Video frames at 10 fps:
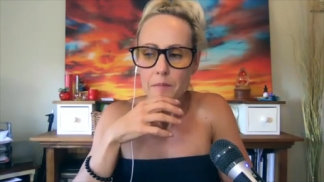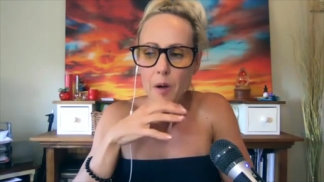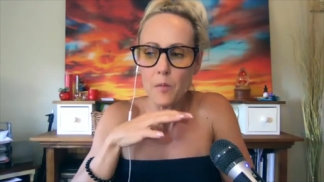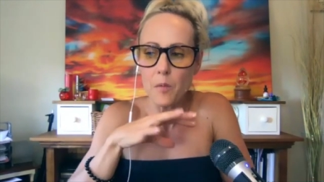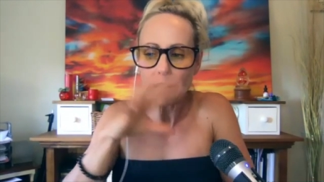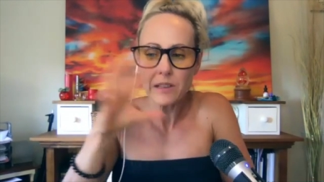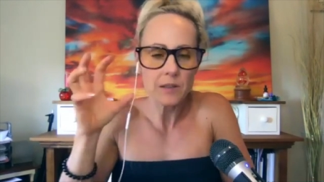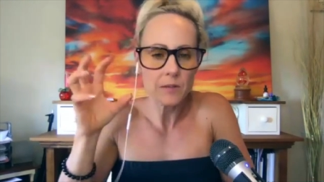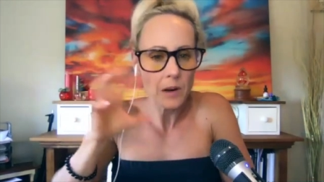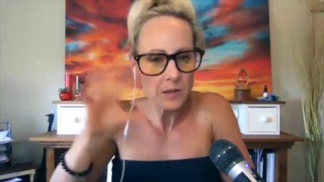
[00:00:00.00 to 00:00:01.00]
But what
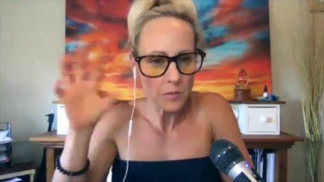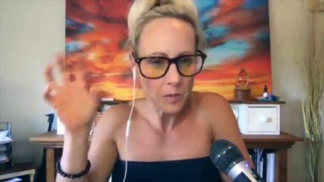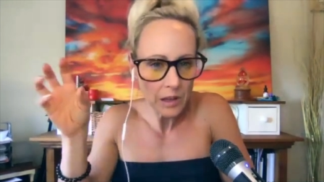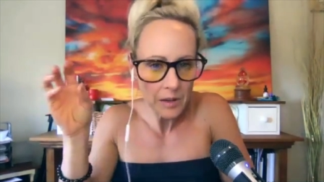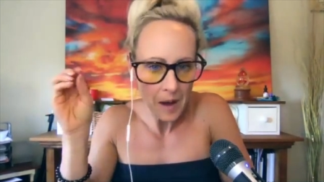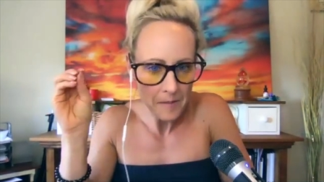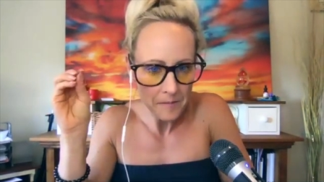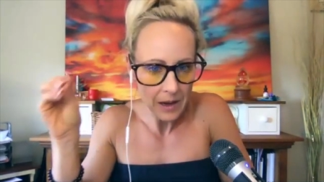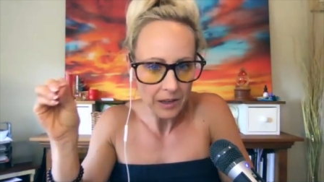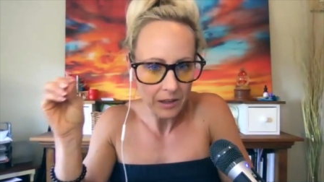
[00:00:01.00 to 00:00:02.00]
is really my
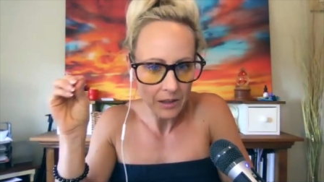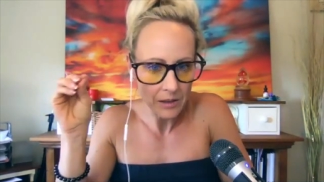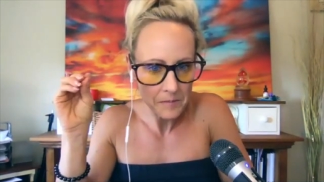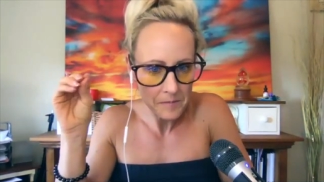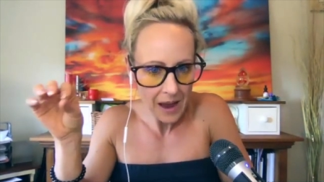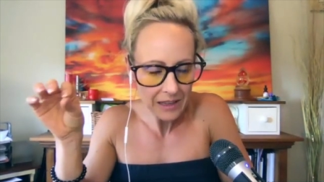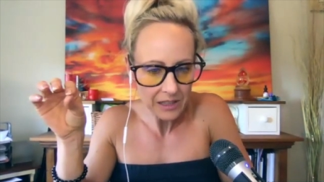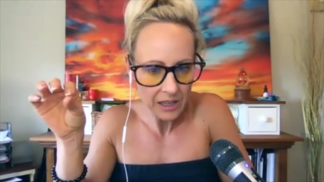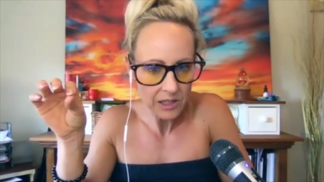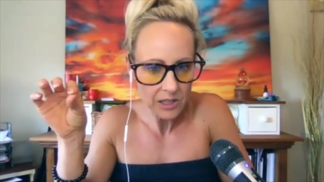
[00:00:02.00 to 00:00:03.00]
bigger
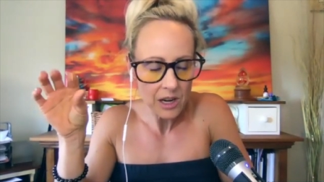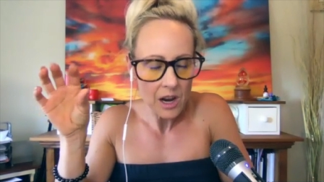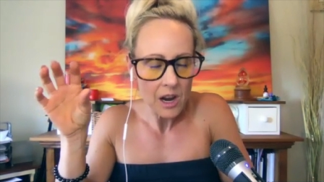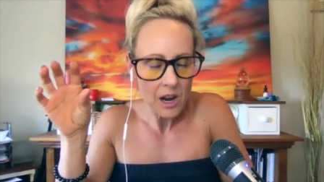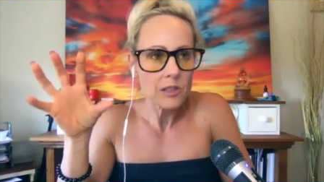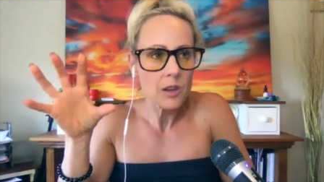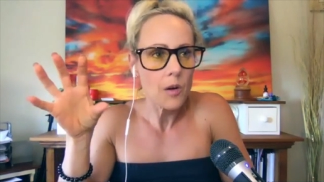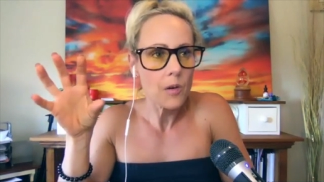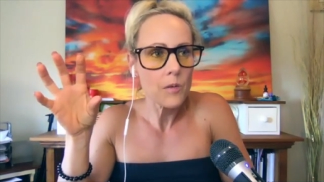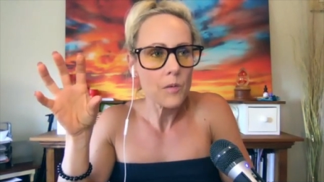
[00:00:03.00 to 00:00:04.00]
message?
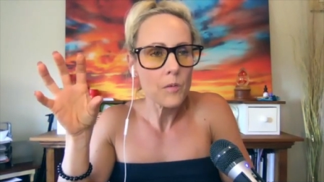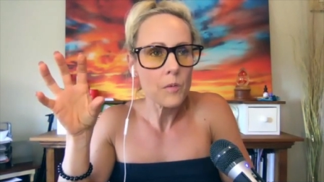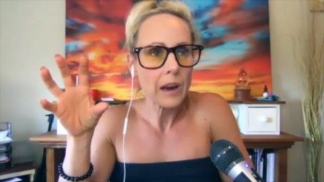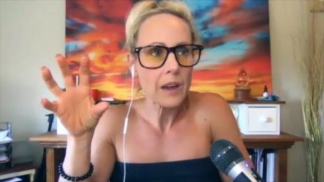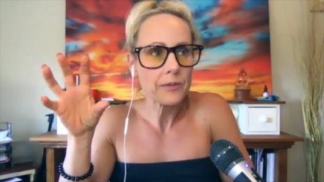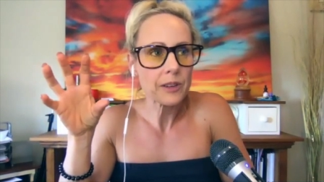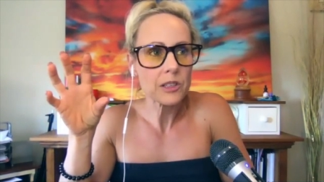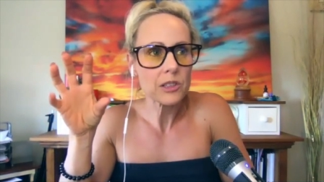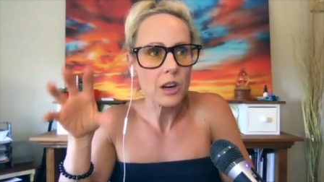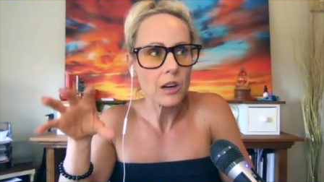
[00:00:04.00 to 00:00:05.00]
So when I
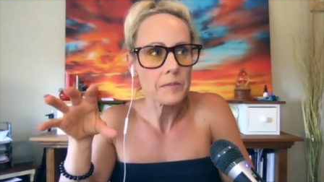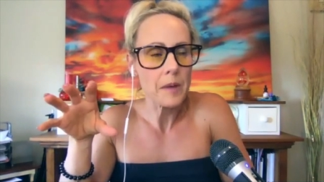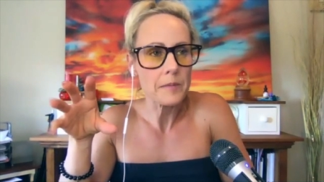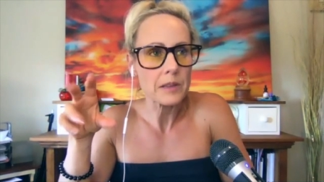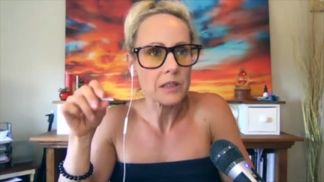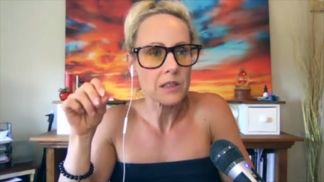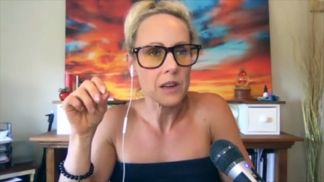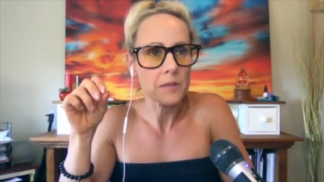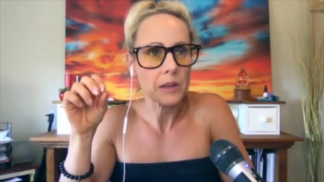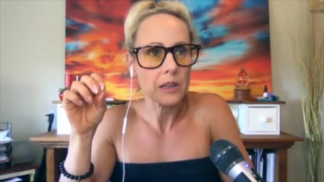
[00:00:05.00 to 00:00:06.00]
first started my business, and
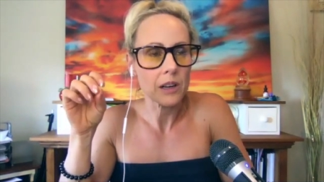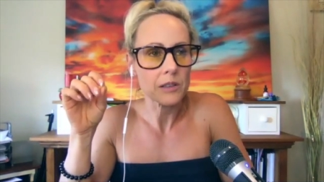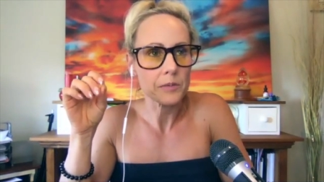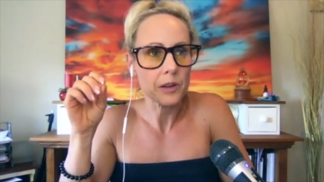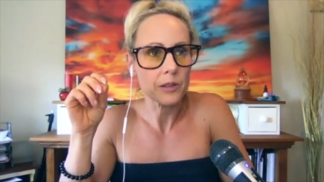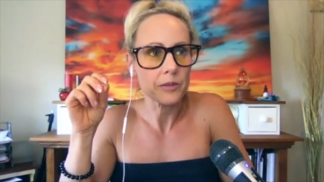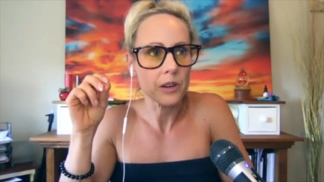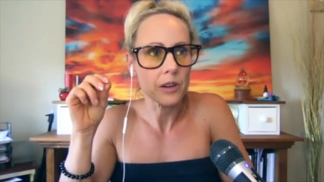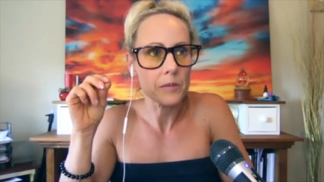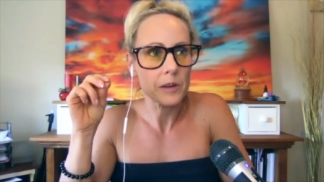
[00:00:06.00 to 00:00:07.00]
I've been an entrepreneur
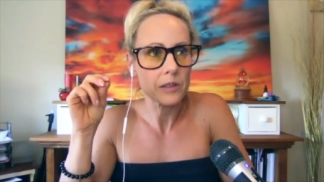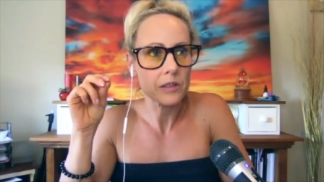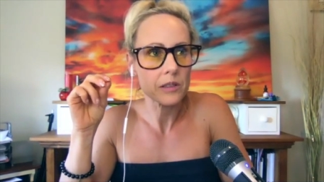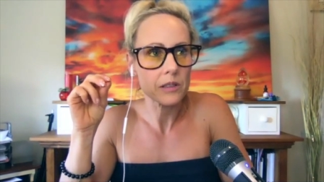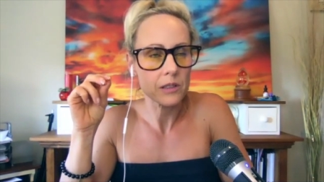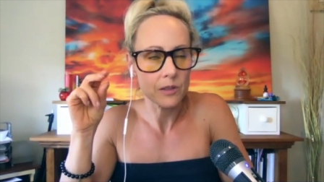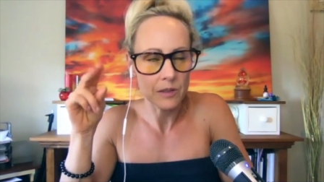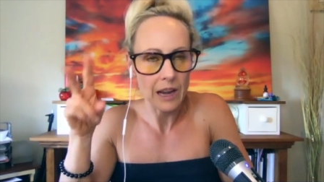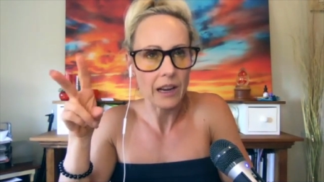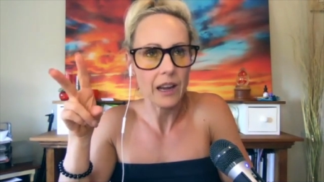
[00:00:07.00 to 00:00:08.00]
for almost 2
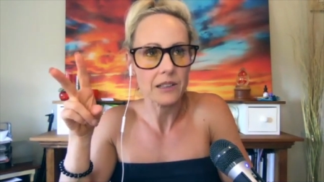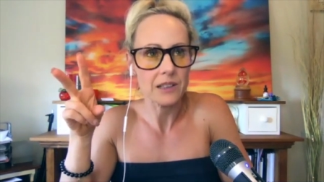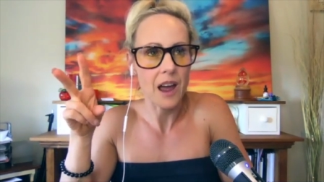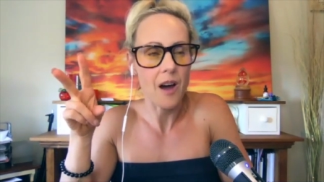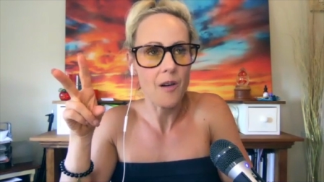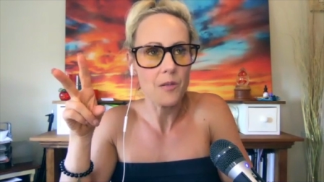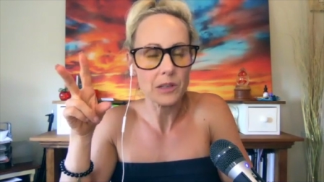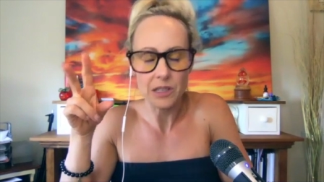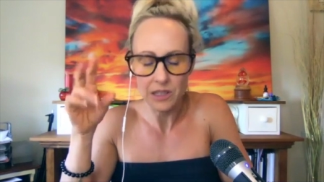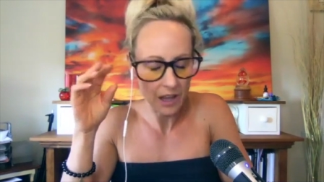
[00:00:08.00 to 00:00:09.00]
decades now,
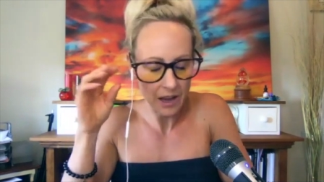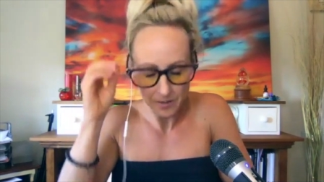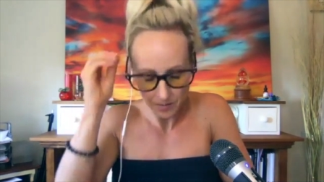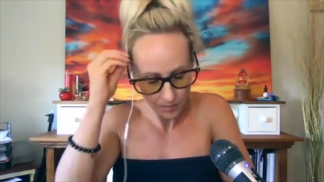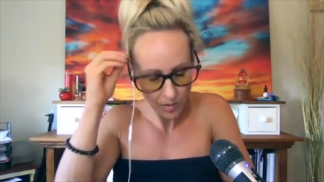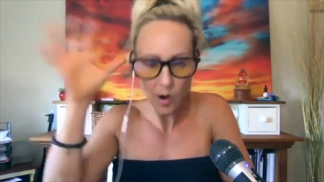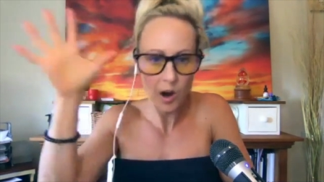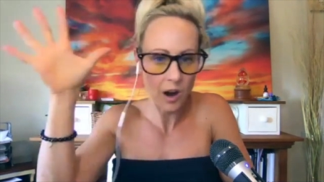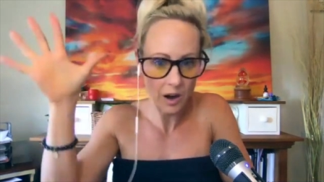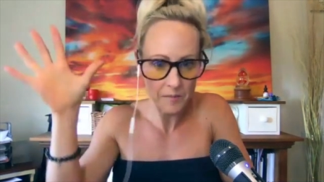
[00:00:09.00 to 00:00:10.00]
which is like
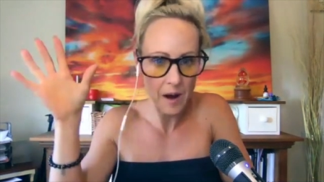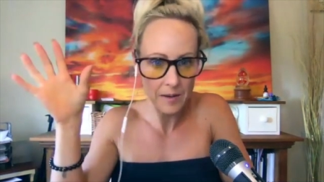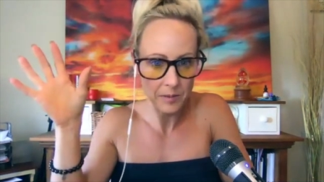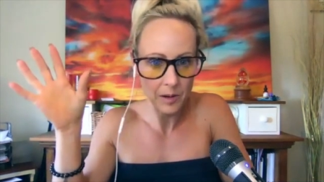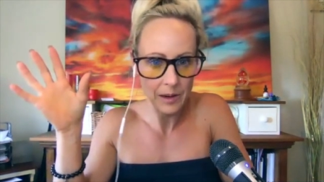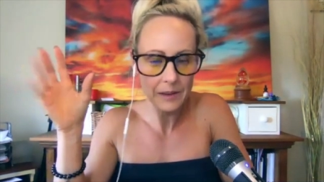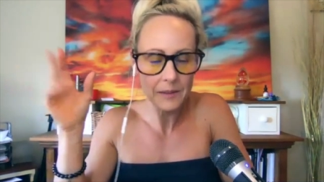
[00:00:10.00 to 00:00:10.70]
mind blowing.